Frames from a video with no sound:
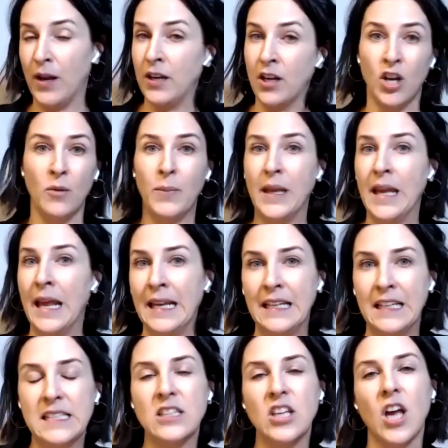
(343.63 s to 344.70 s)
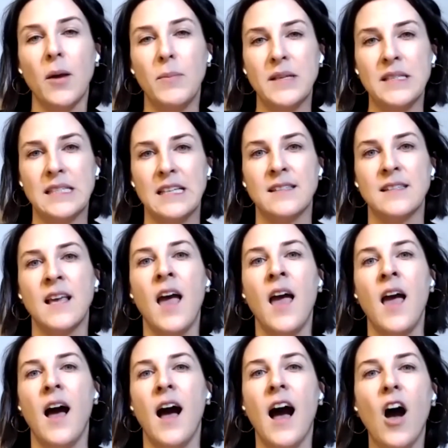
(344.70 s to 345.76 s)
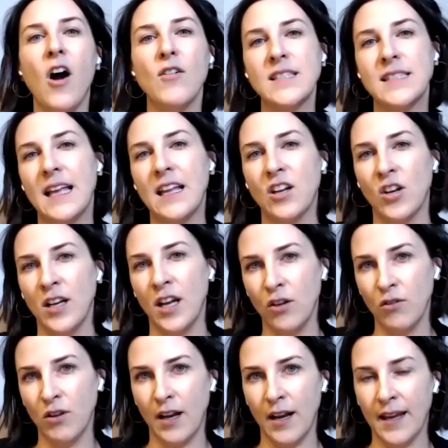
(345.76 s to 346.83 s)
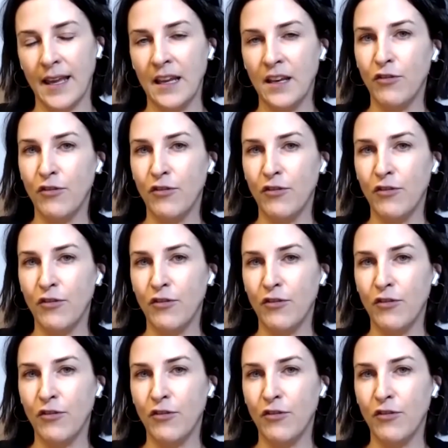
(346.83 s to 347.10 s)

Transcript: Are there going to be any disturbances? How is that going to look like?